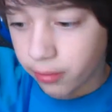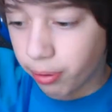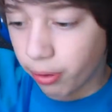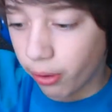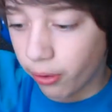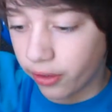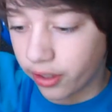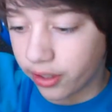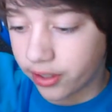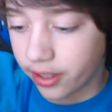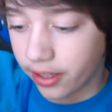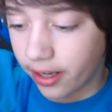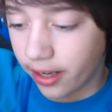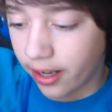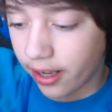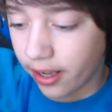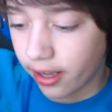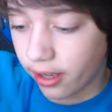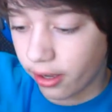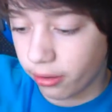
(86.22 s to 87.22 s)
pour this in
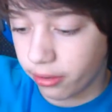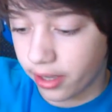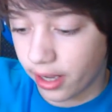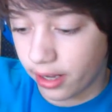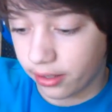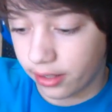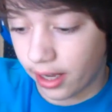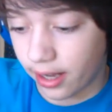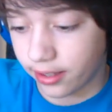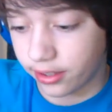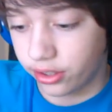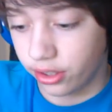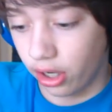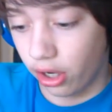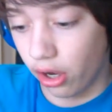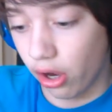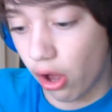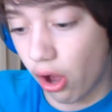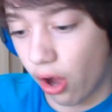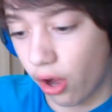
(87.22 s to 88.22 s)
here. Okay, that's a
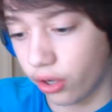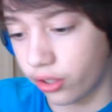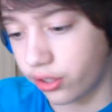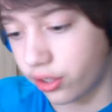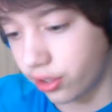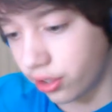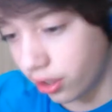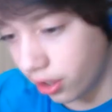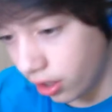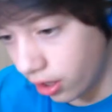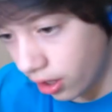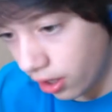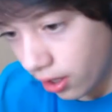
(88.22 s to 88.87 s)
lot.